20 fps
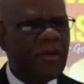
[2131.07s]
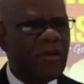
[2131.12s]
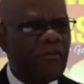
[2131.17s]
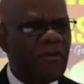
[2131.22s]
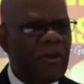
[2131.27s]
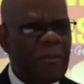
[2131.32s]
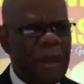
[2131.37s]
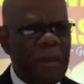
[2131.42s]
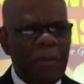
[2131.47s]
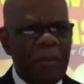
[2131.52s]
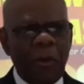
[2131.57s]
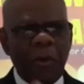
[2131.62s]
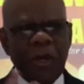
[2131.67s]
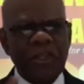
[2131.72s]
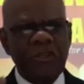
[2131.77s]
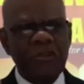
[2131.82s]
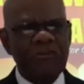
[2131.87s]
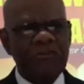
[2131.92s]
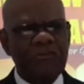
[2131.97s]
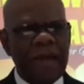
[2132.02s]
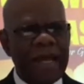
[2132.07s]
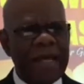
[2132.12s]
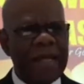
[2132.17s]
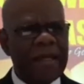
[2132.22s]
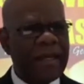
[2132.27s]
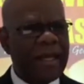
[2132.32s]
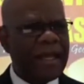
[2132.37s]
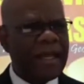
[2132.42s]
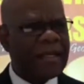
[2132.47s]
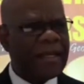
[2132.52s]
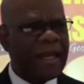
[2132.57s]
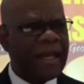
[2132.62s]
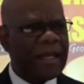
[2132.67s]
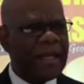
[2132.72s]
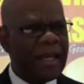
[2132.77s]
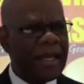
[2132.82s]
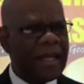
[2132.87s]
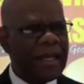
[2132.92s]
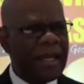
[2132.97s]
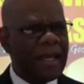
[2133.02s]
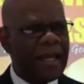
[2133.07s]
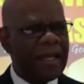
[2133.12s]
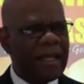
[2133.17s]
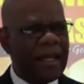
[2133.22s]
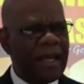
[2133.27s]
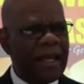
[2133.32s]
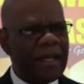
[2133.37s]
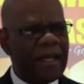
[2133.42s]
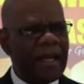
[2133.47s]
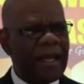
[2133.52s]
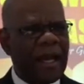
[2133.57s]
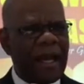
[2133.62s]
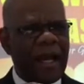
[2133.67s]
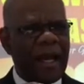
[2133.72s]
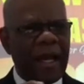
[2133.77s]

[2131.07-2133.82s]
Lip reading: Remember what you read in